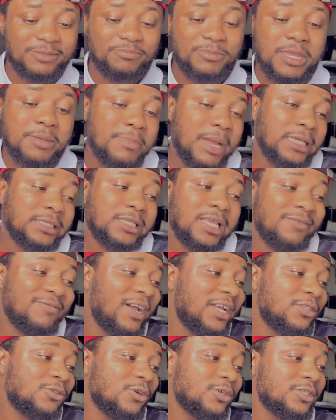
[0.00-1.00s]
Me, myself,
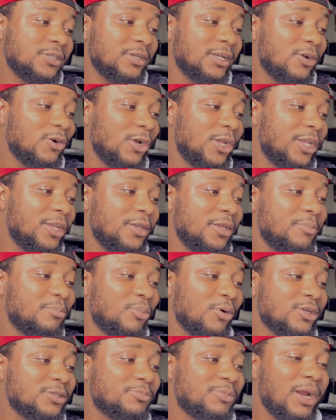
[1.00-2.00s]
I thought he
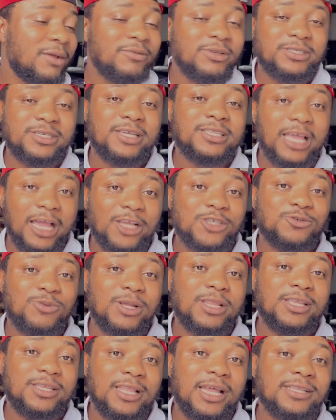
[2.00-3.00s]
bought private jet
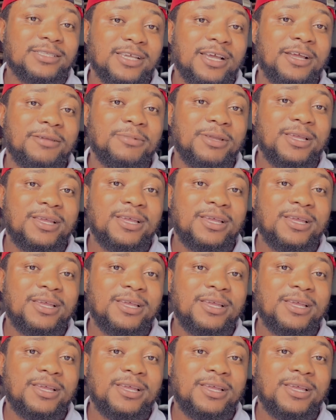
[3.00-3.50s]
actually that time.